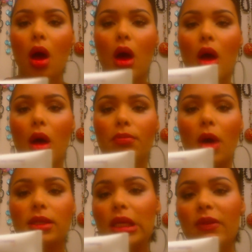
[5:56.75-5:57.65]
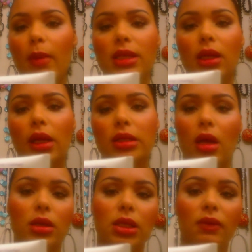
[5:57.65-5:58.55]
on TV. Basically, it's
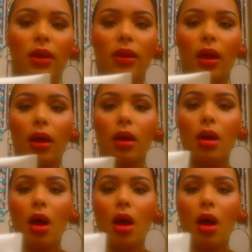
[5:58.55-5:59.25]
on a TV thing.